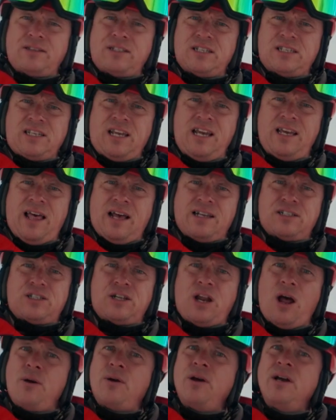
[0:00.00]
to ski that
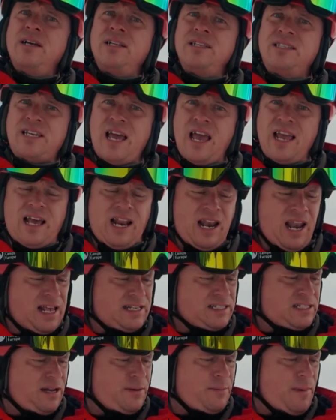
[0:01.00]
snow, take a
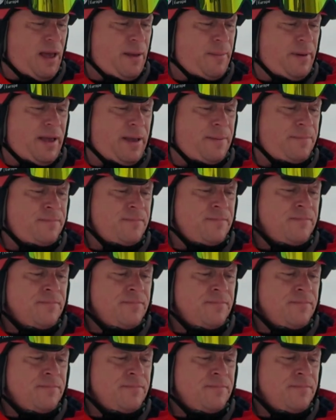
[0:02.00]
lesson maybe.